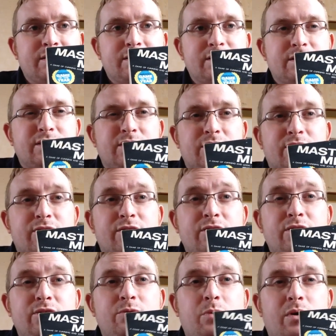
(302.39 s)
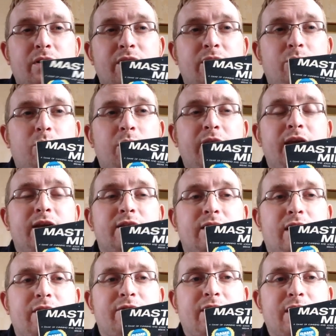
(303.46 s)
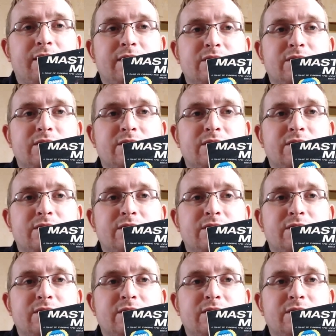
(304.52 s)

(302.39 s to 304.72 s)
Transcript: This is the third one in a week that I've had.